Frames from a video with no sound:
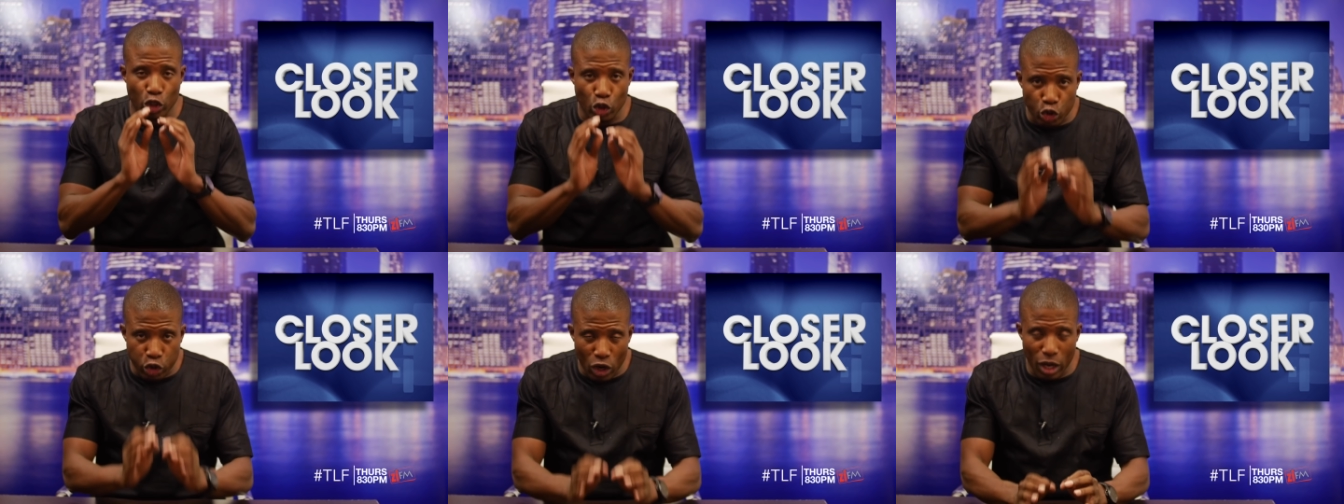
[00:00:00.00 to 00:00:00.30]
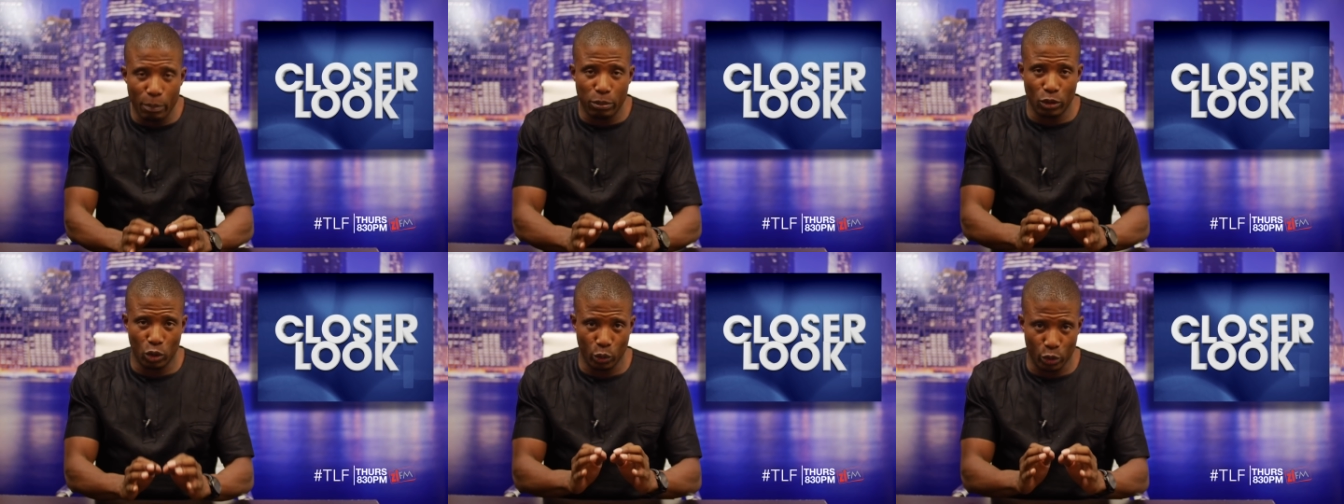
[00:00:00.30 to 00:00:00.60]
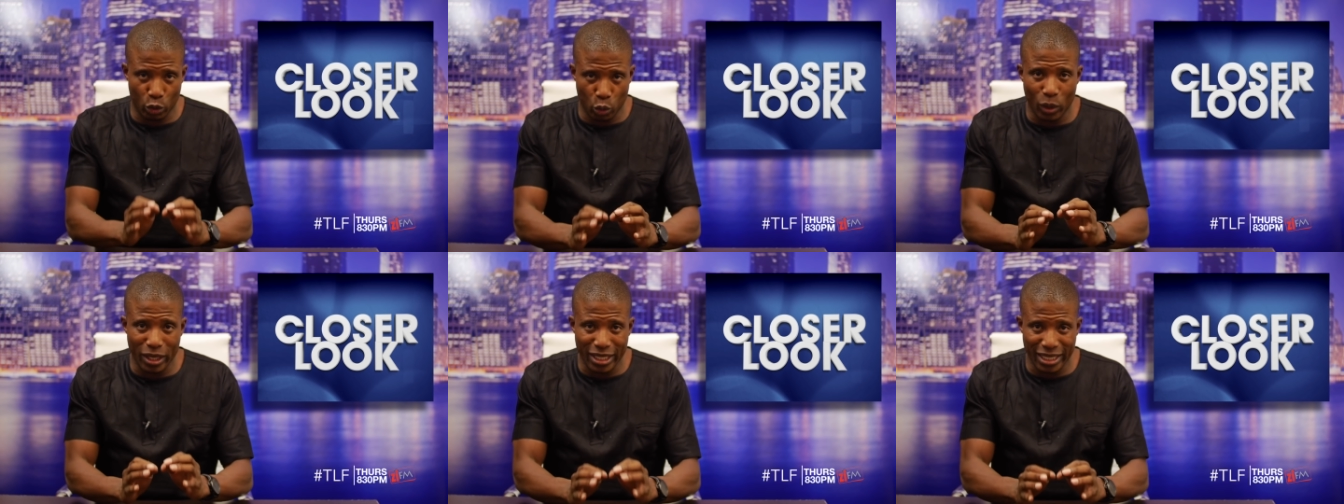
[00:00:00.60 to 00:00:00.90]
trouble
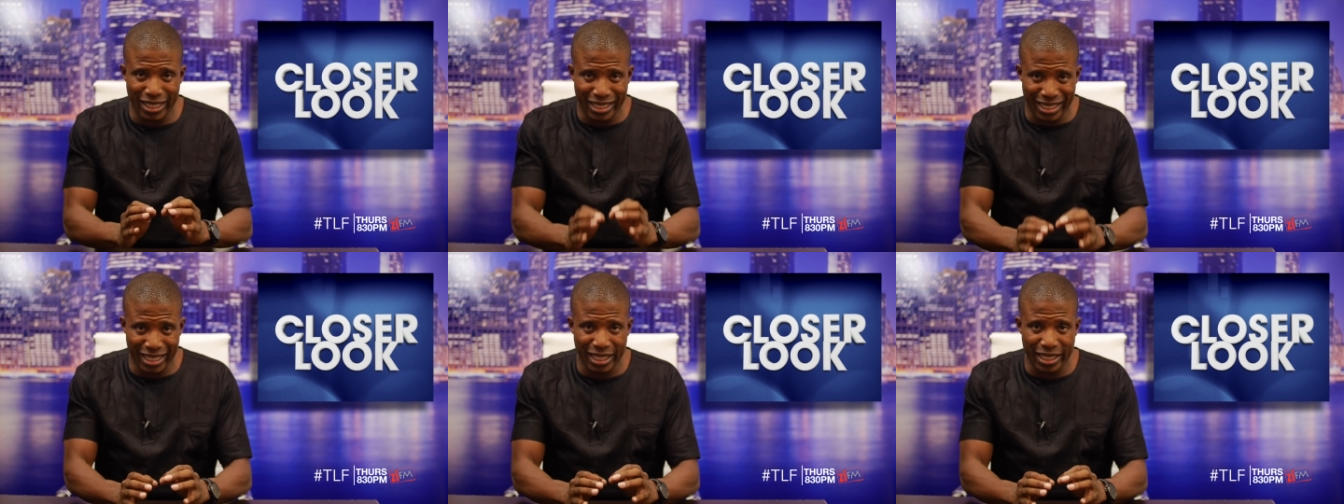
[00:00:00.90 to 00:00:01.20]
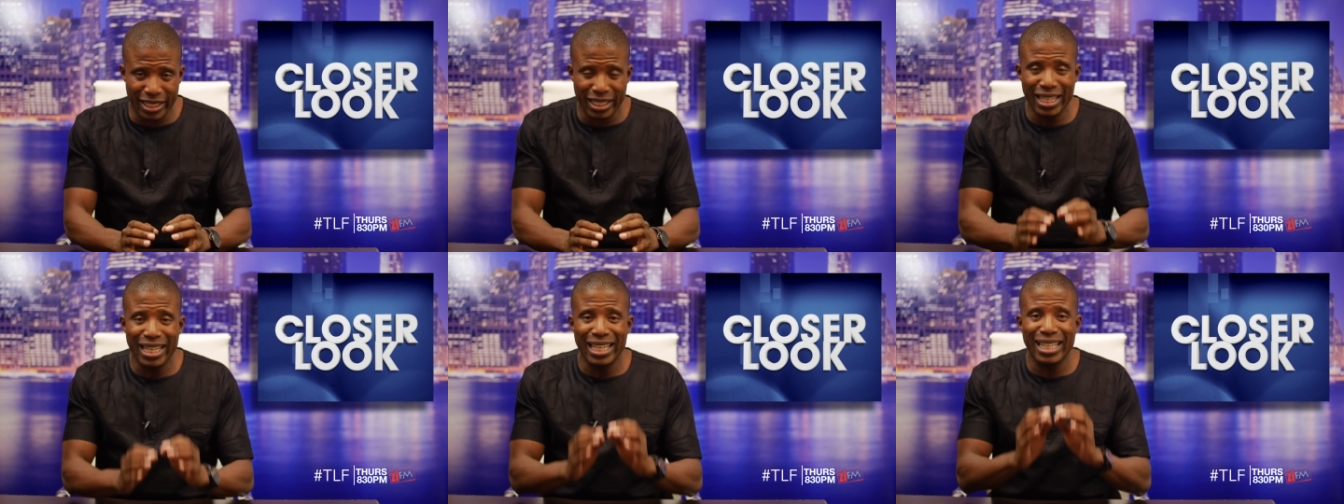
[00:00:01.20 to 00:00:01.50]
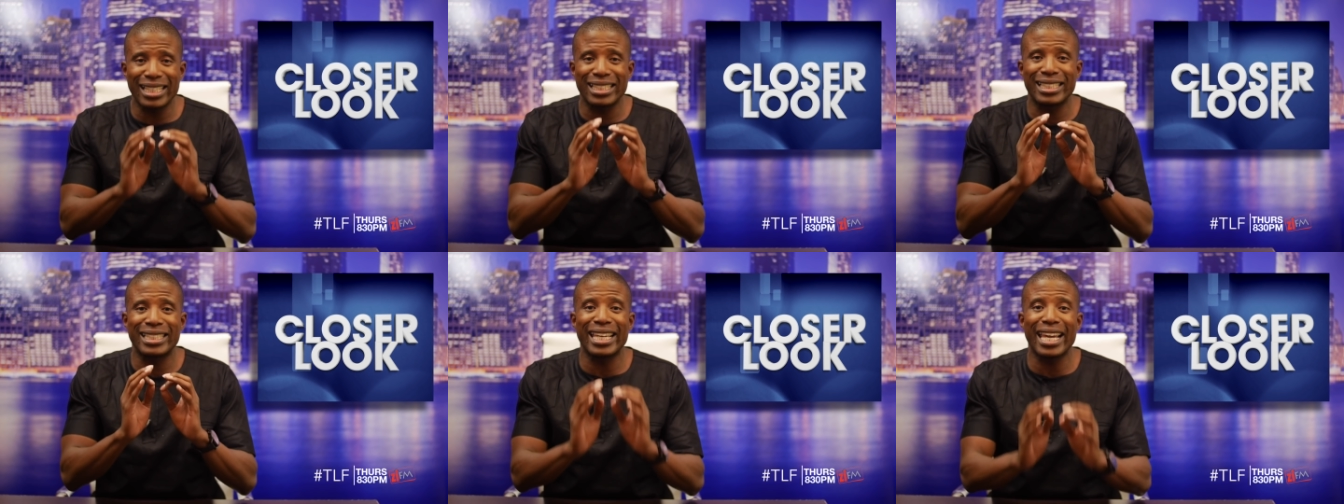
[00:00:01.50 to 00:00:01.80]
with what he did
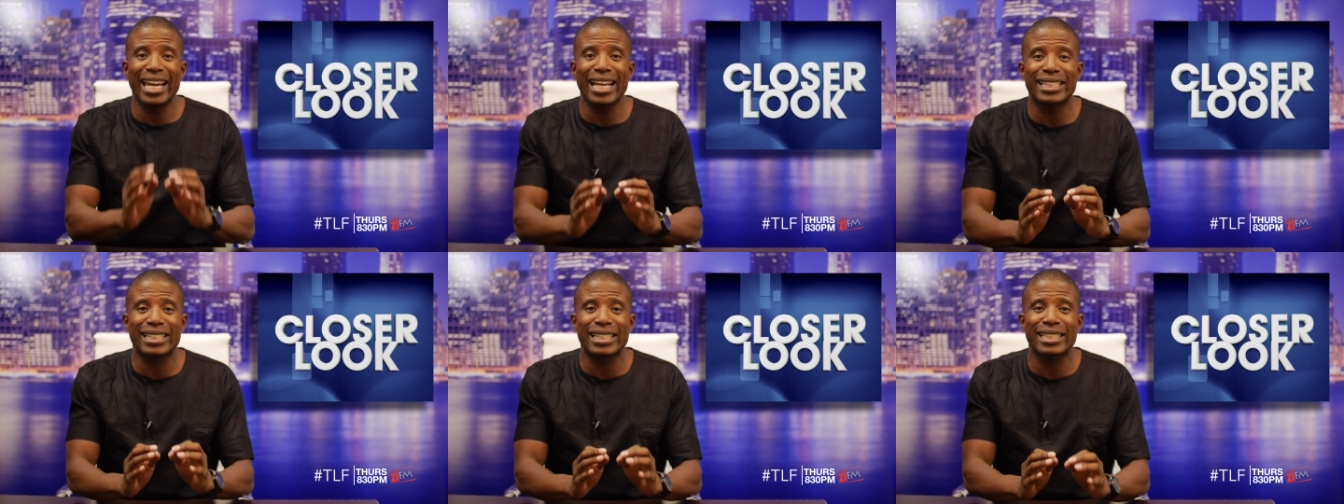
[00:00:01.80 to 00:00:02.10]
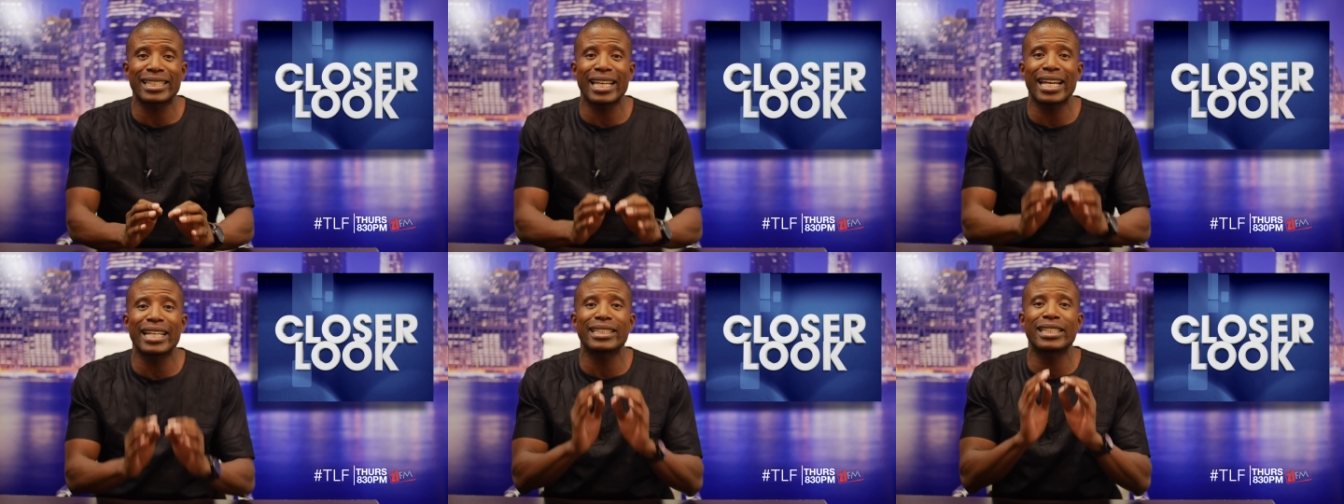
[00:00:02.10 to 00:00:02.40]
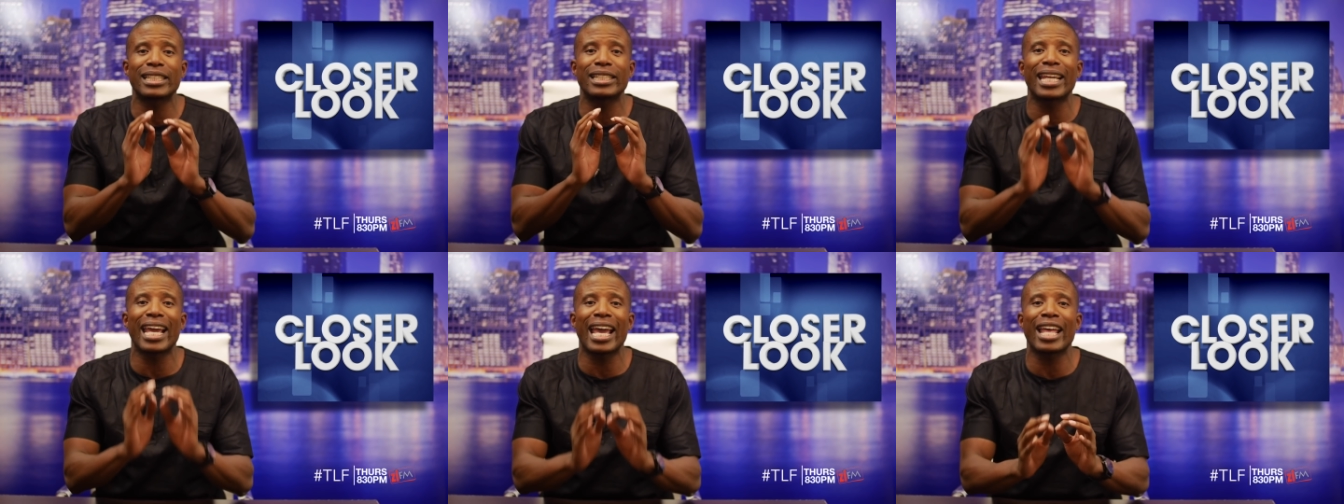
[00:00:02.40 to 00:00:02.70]
is he
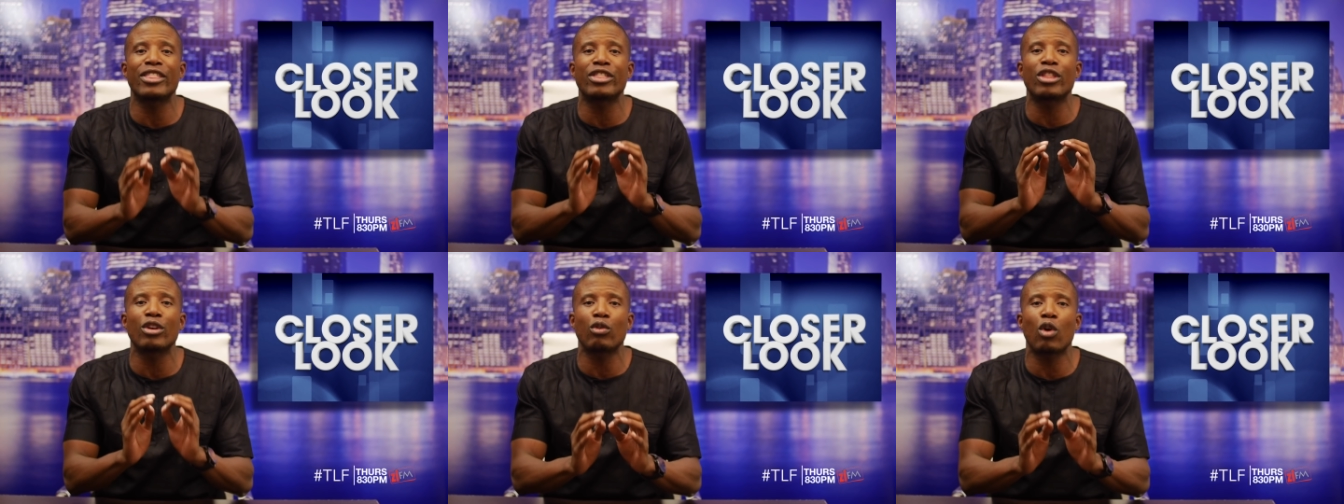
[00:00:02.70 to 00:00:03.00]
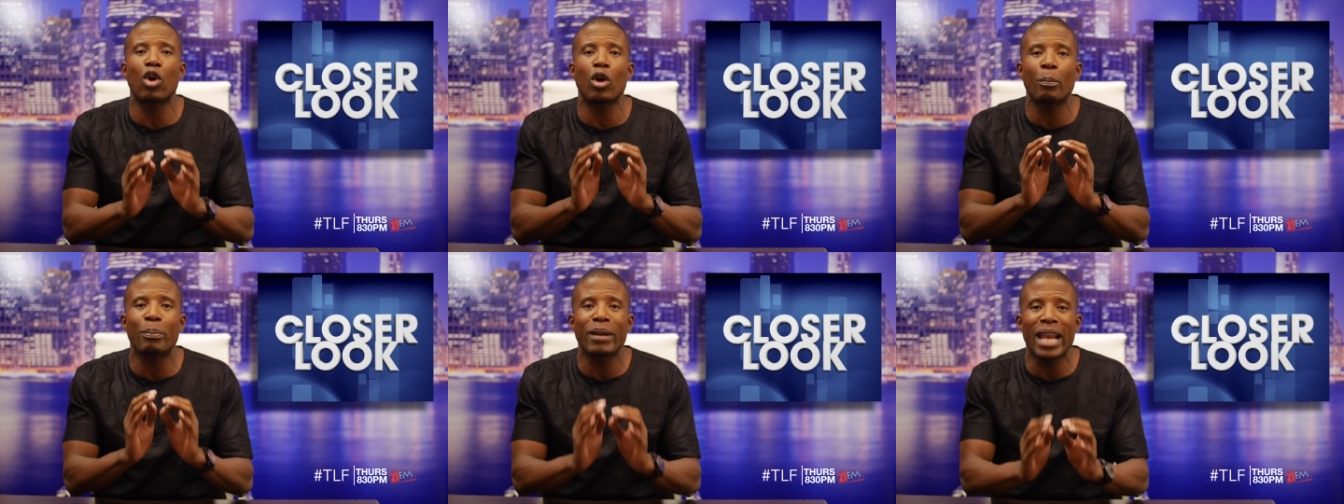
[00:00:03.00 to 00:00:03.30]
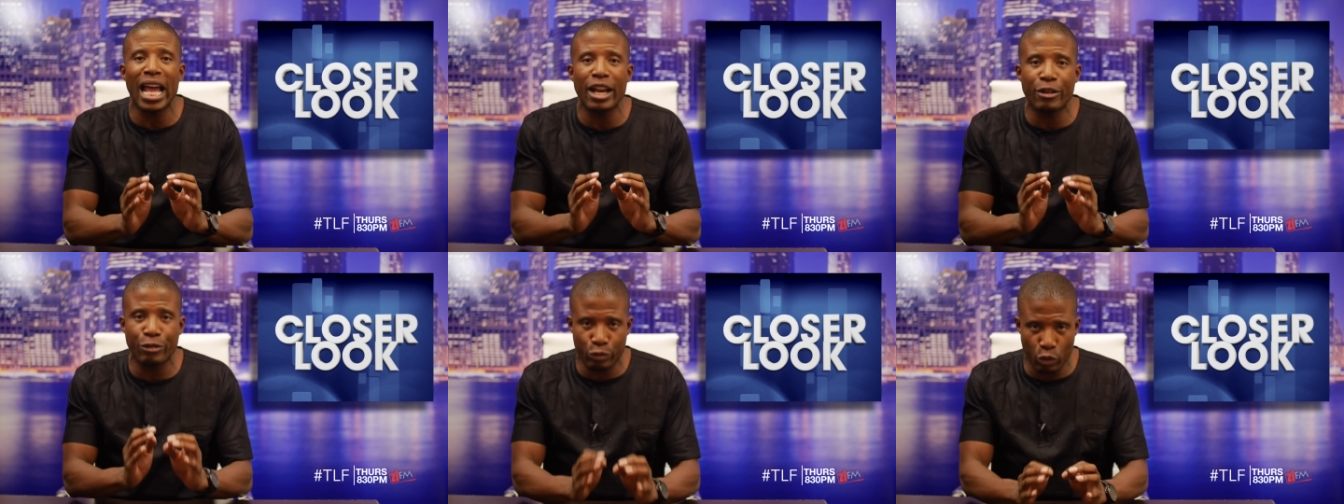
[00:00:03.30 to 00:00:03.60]
exercised it at the wrong
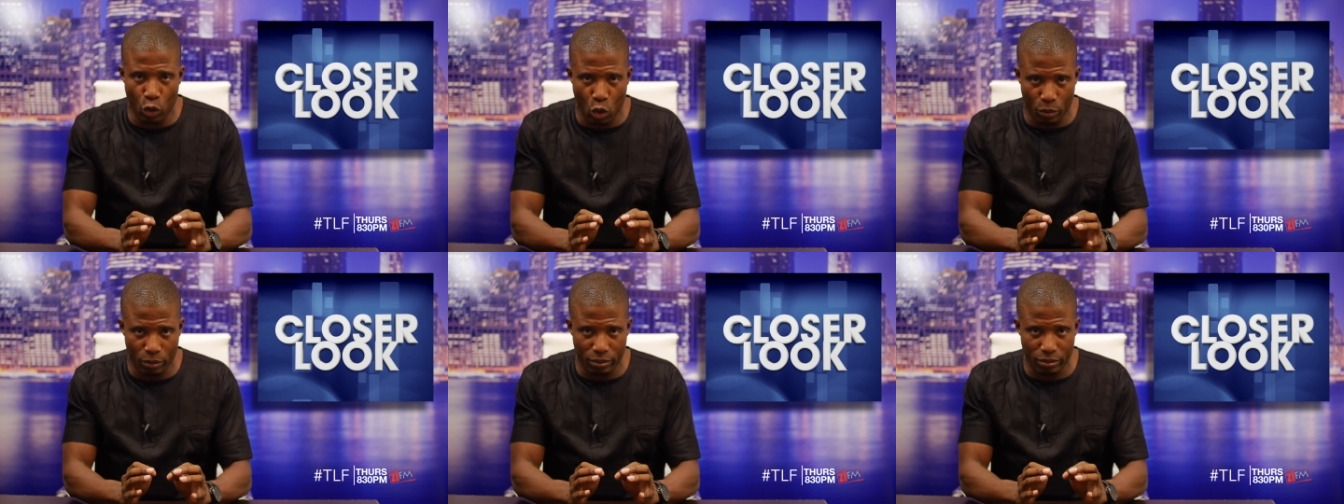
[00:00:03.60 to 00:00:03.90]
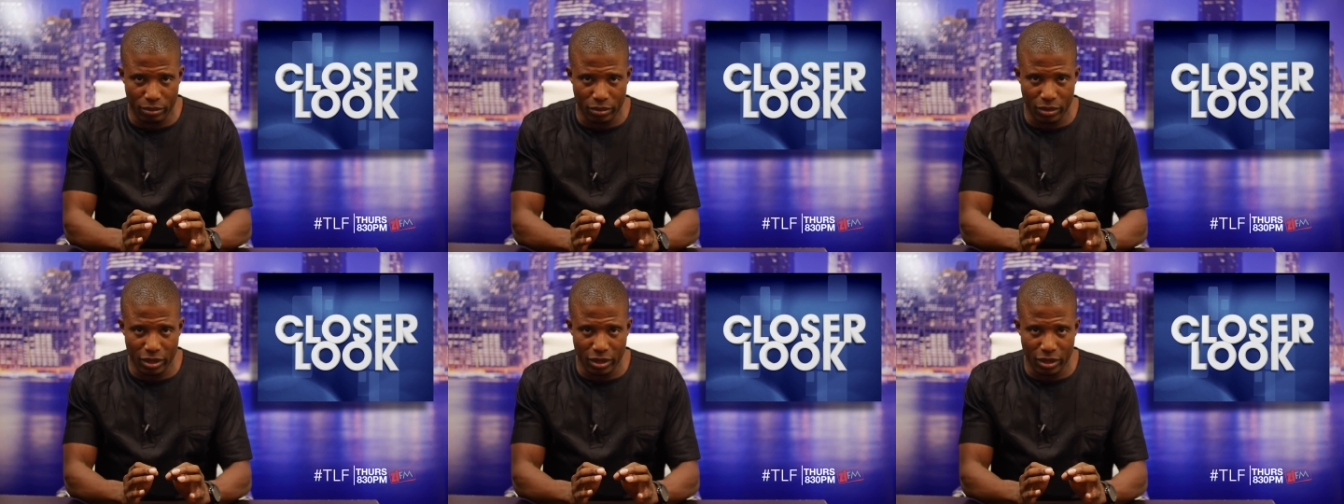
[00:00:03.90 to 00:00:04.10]
platform.